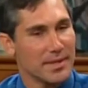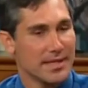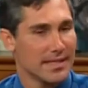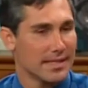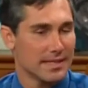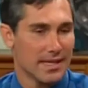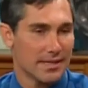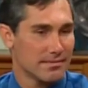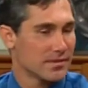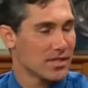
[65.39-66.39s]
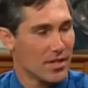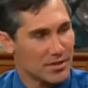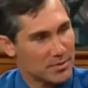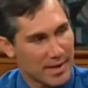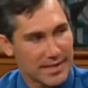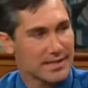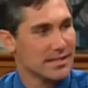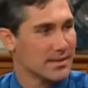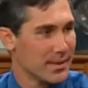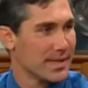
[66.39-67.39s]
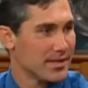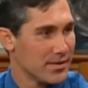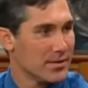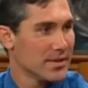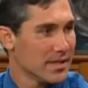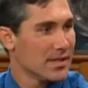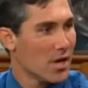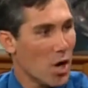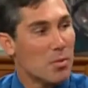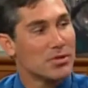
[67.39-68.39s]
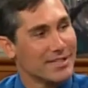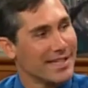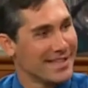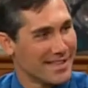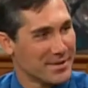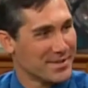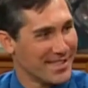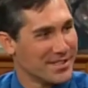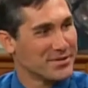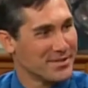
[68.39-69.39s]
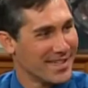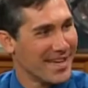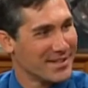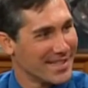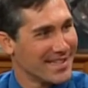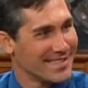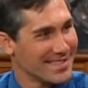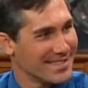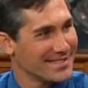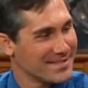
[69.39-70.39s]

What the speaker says: We can close spaces, and we can do almost anything with dentistry nowadays.